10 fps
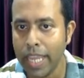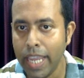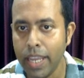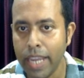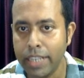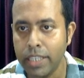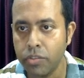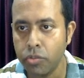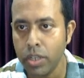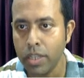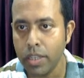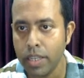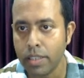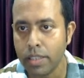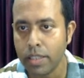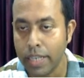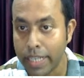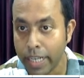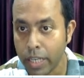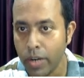A 83, yes,
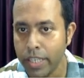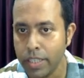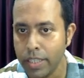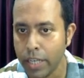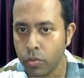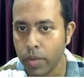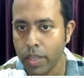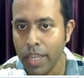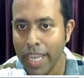greater equal 80, that's why.